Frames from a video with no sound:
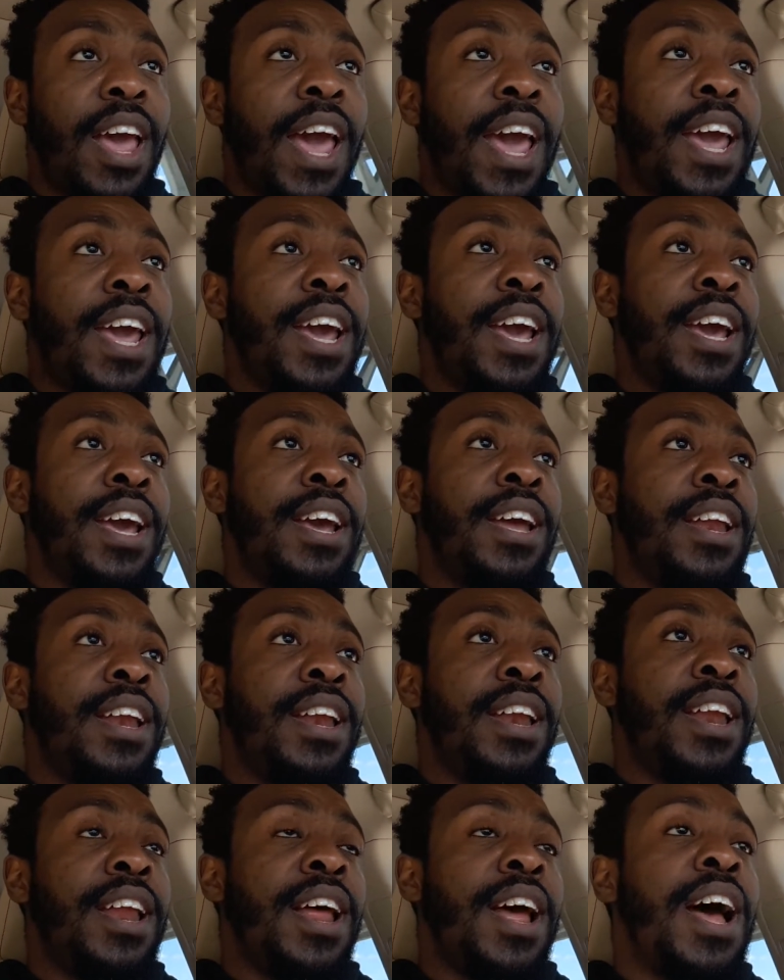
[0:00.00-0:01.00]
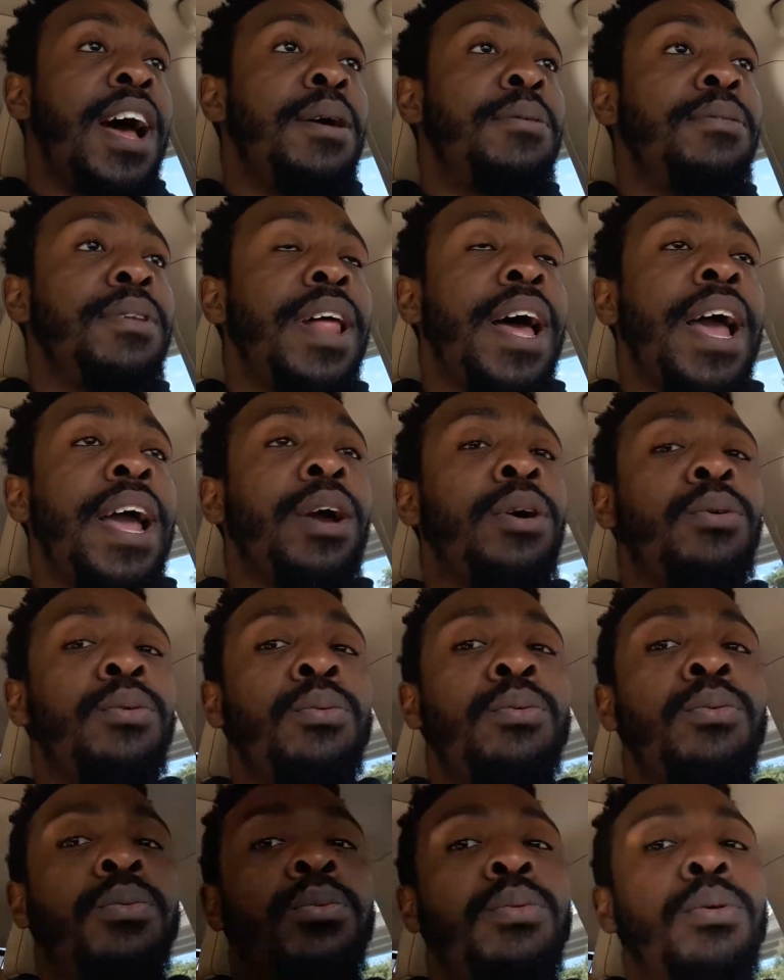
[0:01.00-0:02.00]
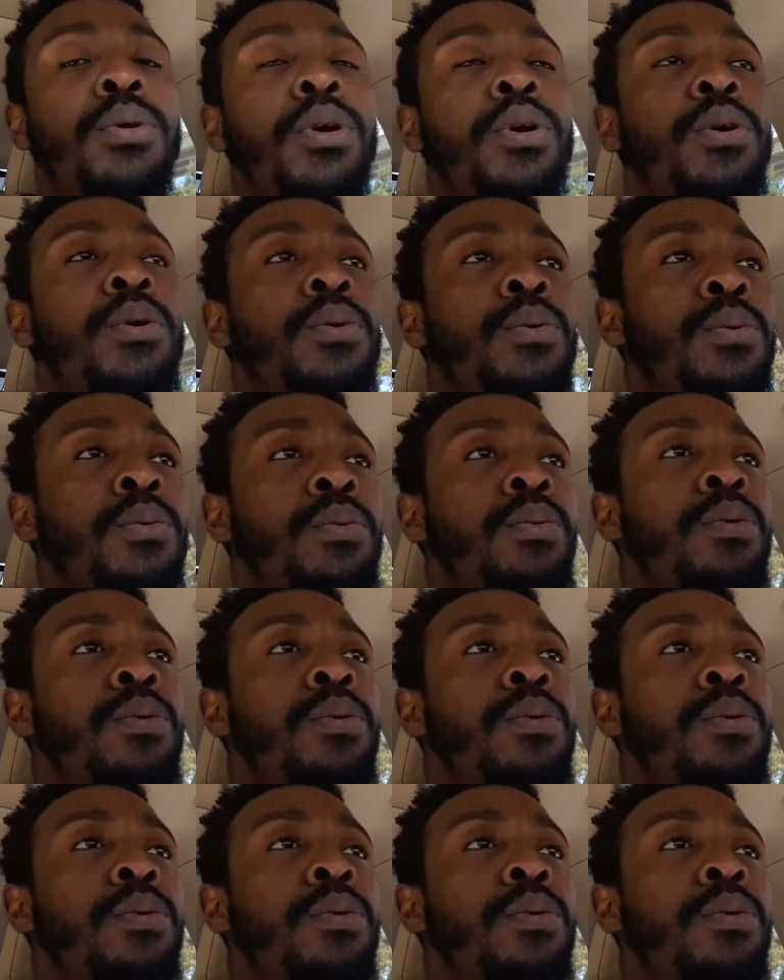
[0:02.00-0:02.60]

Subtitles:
And I'm like, whoa.